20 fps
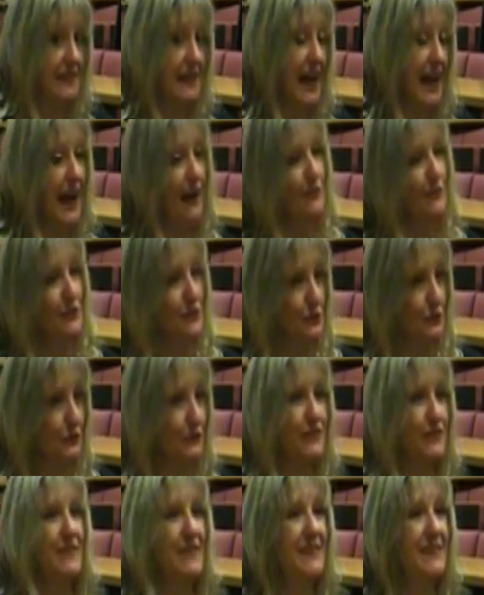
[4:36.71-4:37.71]
how to sort
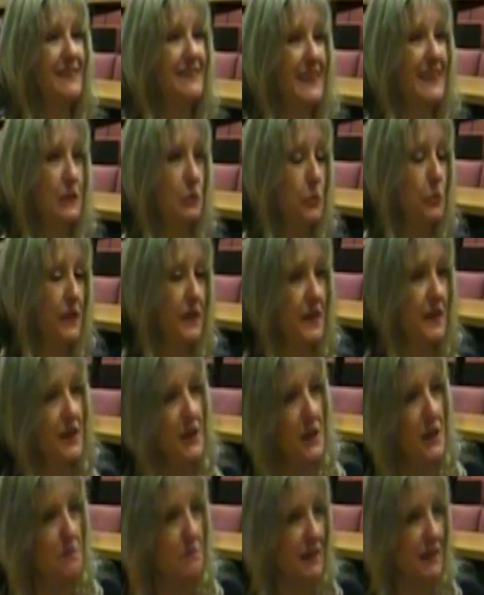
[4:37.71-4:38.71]
of deal with the
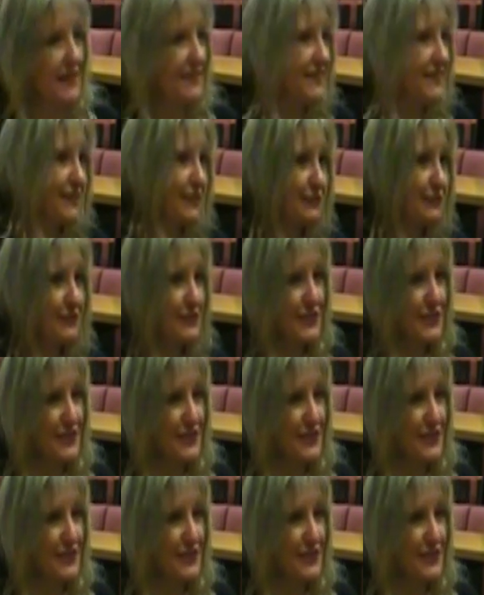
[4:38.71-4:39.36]
political